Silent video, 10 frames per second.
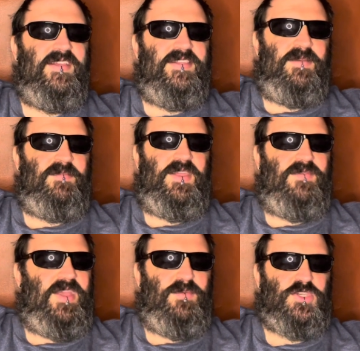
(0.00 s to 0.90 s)
Somebody
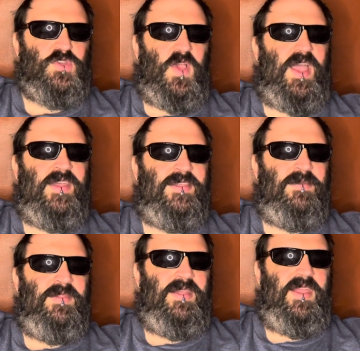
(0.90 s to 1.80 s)
like would try and
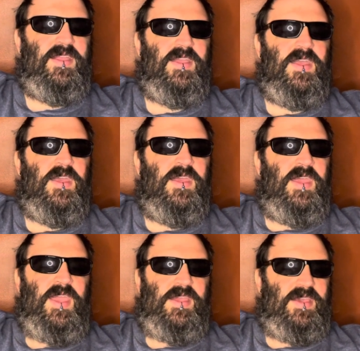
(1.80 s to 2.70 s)
they'd be like,
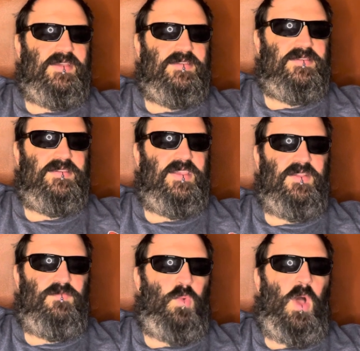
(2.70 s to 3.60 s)
hey guys, let's
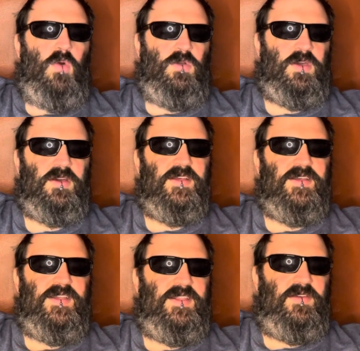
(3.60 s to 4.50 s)
get woke.
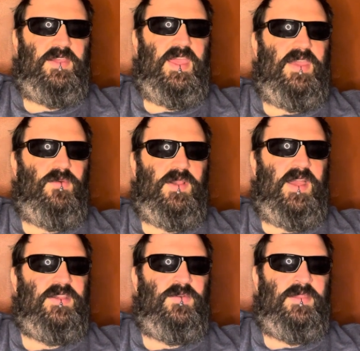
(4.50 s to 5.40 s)
Okay, we're
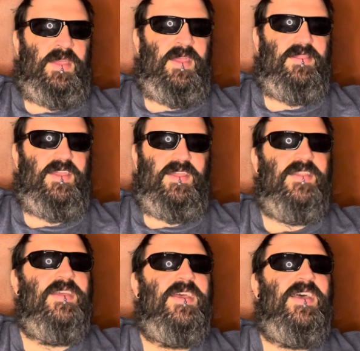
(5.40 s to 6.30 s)
not doing that
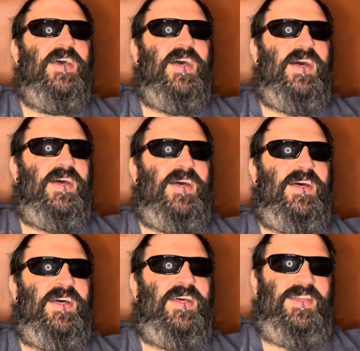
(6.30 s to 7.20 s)
then.
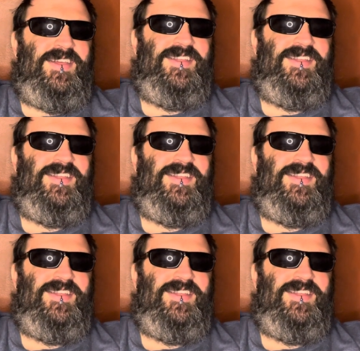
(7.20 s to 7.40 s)
Uh,